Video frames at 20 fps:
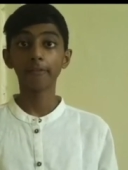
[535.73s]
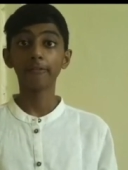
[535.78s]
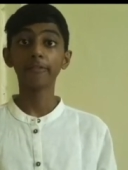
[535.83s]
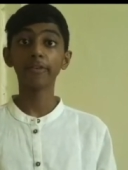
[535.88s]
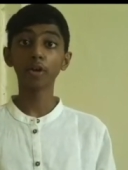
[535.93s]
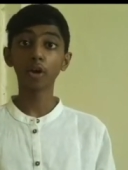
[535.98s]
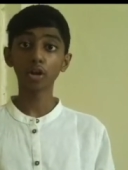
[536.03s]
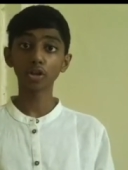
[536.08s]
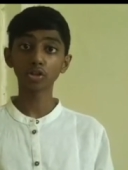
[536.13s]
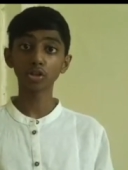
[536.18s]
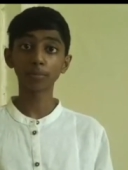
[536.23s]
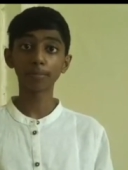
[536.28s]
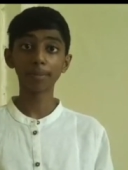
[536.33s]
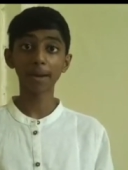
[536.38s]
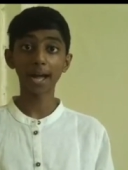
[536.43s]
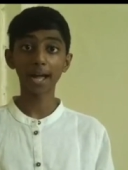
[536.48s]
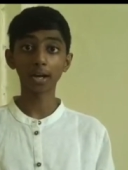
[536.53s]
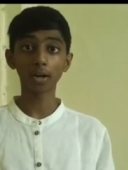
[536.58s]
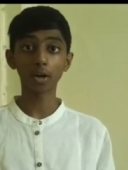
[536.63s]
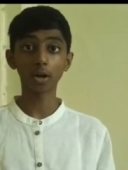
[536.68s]
We also
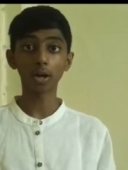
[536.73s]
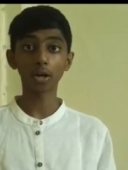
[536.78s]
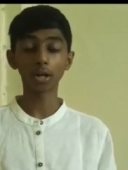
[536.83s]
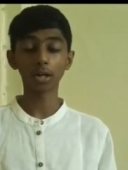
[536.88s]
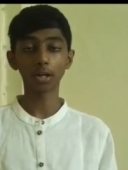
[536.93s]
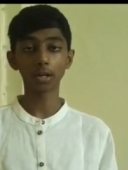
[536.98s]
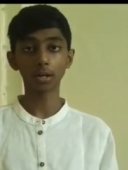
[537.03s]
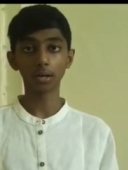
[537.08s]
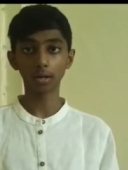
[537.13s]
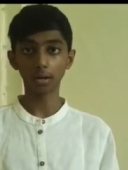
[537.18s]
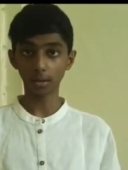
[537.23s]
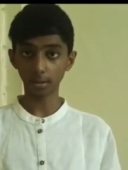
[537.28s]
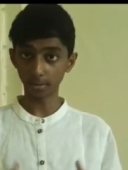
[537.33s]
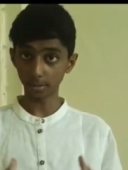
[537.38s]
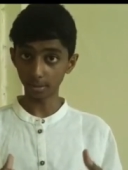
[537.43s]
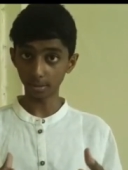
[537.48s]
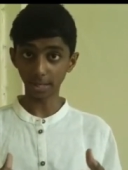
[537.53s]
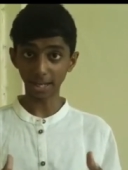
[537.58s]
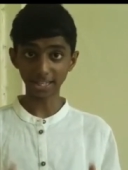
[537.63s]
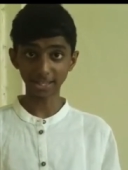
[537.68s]
plan on
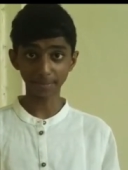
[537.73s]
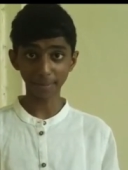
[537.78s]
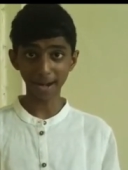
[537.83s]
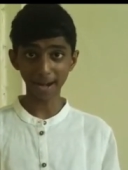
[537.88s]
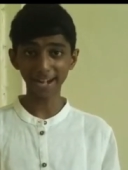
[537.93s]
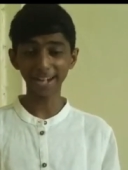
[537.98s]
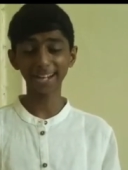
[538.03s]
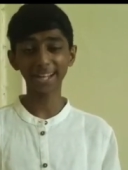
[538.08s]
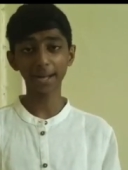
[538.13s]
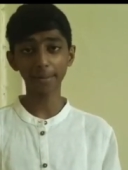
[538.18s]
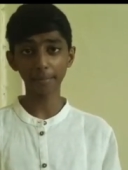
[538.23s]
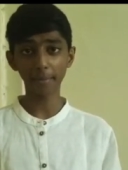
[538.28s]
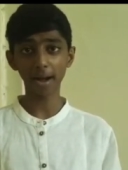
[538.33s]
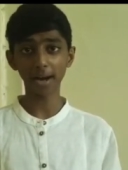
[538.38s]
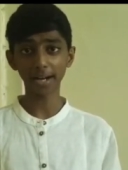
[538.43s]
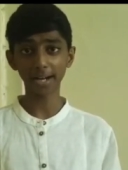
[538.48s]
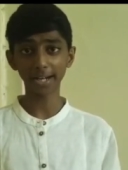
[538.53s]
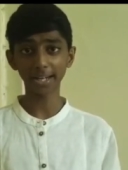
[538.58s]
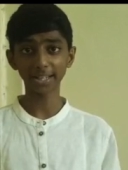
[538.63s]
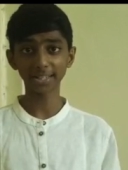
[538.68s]
expanding our
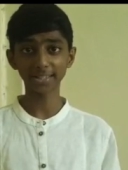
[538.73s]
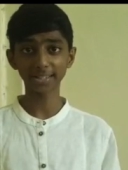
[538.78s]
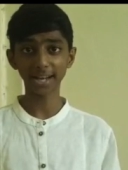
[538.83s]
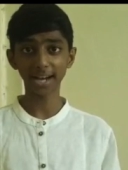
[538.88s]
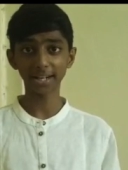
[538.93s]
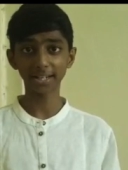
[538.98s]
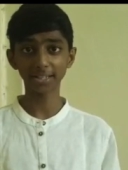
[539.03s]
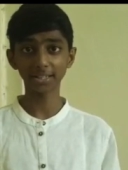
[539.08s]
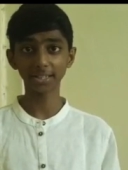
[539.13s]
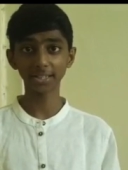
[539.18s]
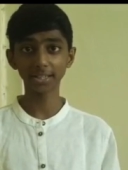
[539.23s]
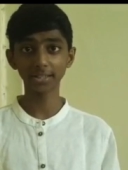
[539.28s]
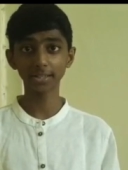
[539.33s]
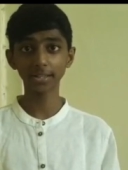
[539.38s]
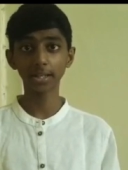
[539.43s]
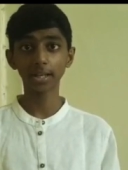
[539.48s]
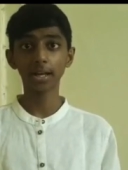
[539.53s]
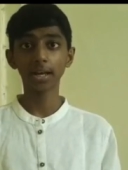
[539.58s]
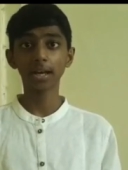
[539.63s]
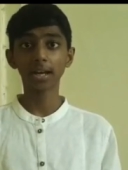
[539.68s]
marketing
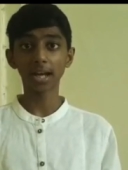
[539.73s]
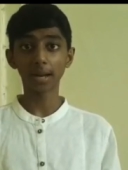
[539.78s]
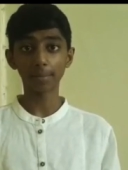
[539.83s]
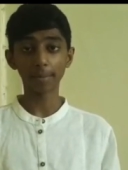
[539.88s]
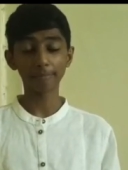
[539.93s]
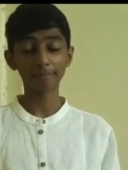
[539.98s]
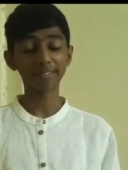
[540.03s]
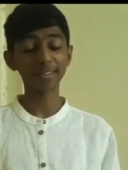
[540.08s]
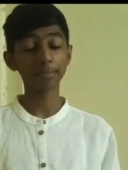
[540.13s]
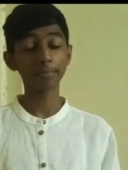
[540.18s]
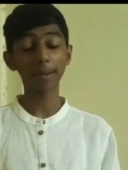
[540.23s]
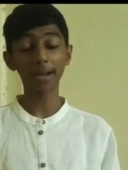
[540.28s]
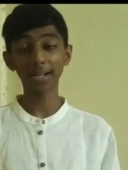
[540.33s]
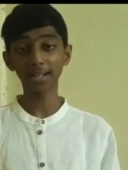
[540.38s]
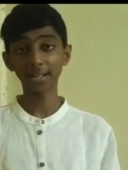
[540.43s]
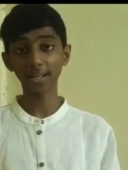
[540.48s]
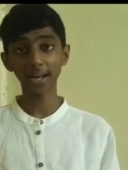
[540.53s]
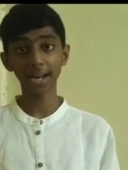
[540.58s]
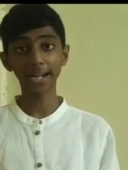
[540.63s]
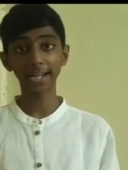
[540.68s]
strategies, come up with
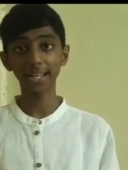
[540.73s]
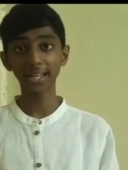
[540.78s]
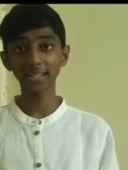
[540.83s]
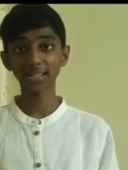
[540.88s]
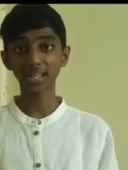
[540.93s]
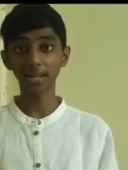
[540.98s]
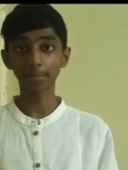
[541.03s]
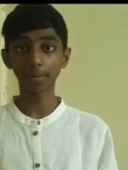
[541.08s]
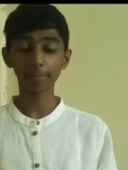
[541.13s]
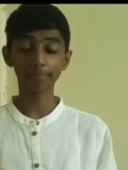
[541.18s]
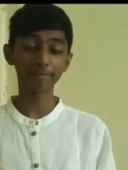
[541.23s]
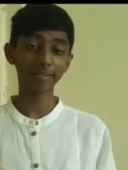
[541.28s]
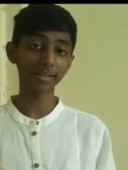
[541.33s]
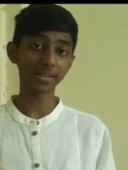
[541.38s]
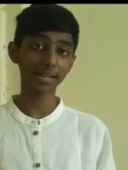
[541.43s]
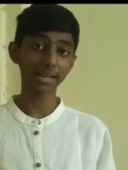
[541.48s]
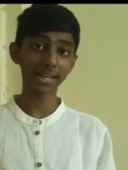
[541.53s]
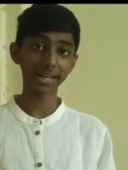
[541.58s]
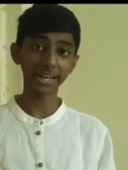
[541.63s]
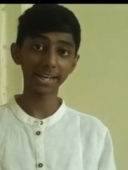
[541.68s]
better ideas, come up
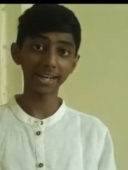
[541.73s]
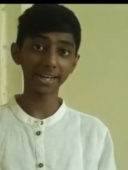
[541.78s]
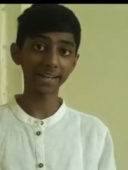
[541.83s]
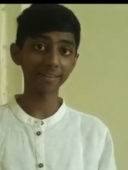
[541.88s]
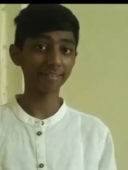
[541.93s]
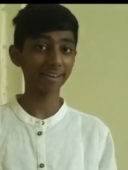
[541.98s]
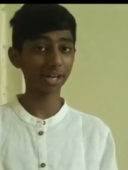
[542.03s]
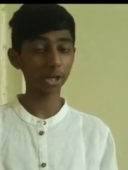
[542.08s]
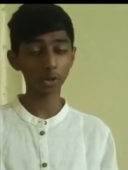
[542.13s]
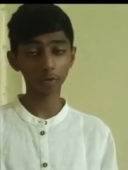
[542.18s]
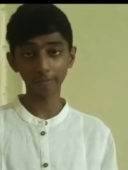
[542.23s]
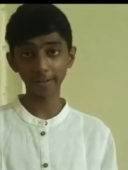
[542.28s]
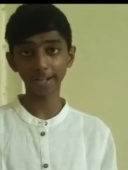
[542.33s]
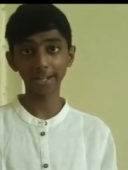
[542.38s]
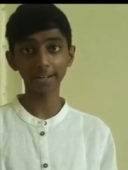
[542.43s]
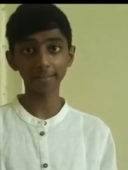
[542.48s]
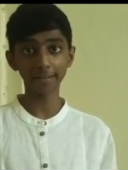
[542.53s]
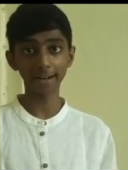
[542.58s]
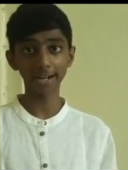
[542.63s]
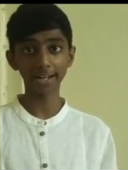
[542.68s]
with creative and
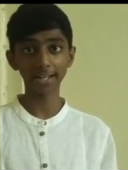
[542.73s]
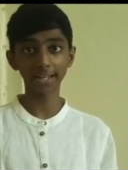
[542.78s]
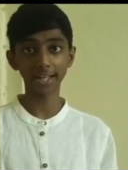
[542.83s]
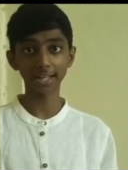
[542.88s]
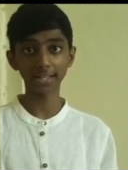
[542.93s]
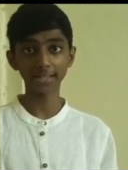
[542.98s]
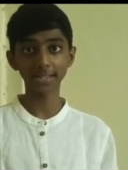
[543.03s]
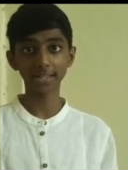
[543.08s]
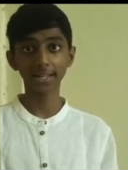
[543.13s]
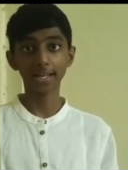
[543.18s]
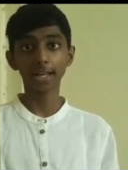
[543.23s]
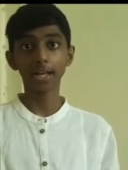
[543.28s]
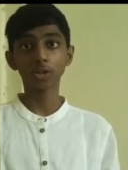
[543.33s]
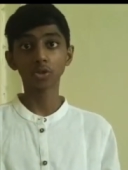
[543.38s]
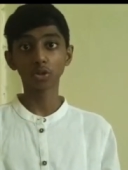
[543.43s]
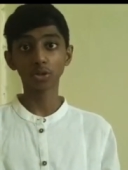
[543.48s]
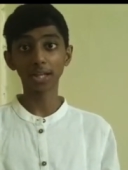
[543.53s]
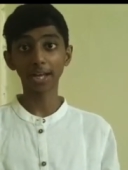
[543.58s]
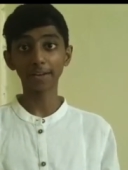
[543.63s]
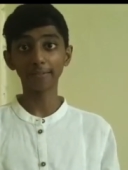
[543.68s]
innovative ideas
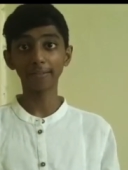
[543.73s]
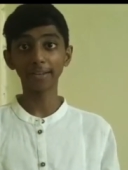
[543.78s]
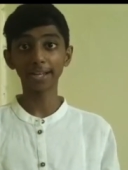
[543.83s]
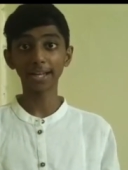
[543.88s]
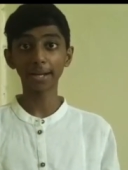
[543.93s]
so that we